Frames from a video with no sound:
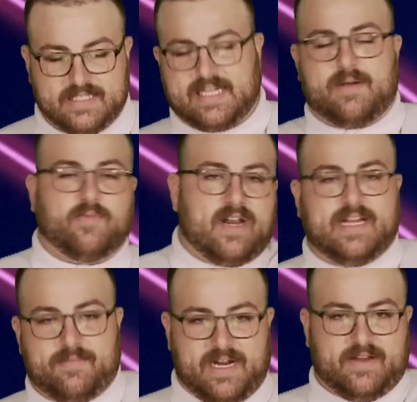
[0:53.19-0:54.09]
It's like I'm
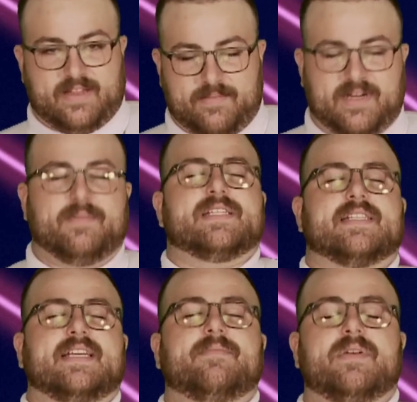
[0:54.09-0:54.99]
running a marathon, but I'm
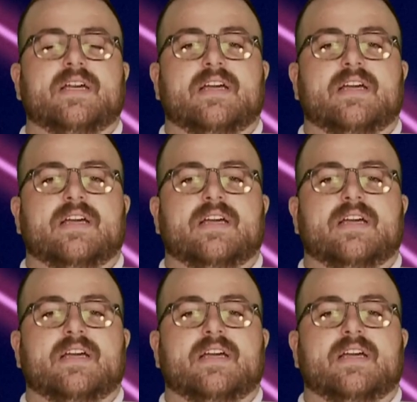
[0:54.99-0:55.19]
asleep.